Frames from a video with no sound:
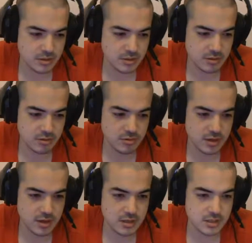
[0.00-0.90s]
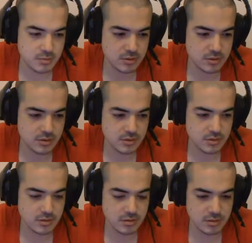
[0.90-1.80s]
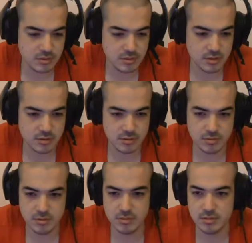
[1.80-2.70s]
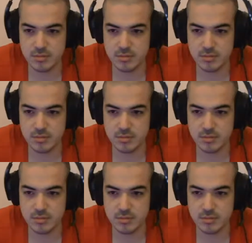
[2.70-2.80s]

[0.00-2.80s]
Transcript: two hands posted in like the